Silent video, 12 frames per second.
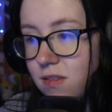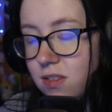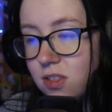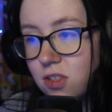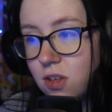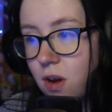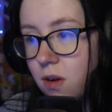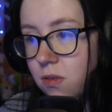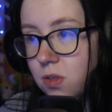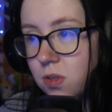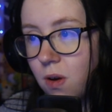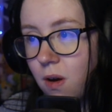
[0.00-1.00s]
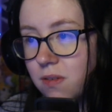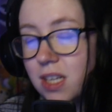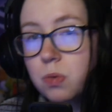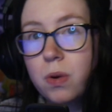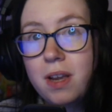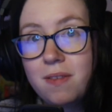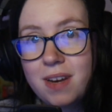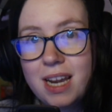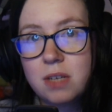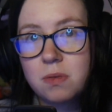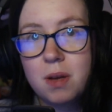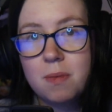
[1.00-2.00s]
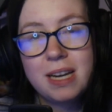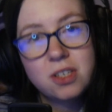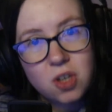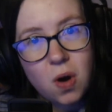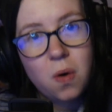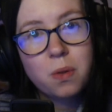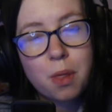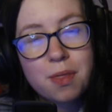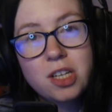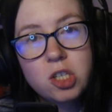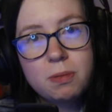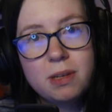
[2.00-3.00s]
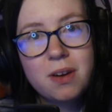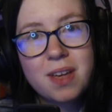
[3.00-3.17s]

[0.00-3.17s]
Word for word: So soft. That's what you need when you're being told that things will be